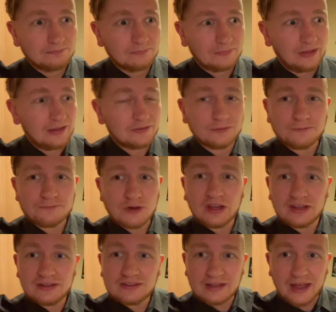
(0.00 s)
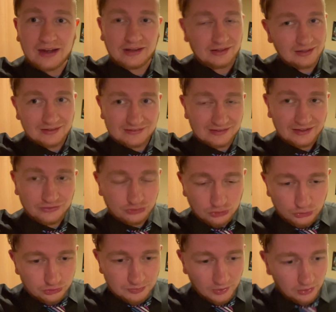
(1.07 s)
It's freaking tiny. It's, it's so
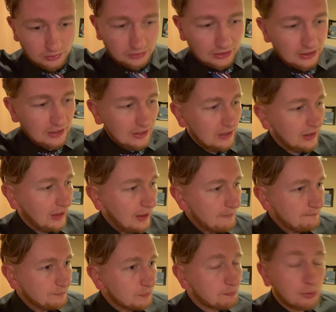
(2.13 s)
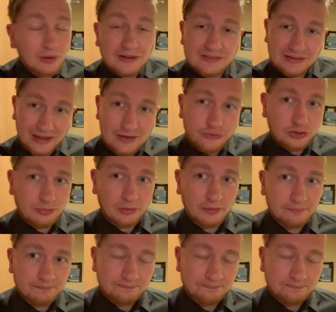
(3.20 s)
small, um, but it's intimate.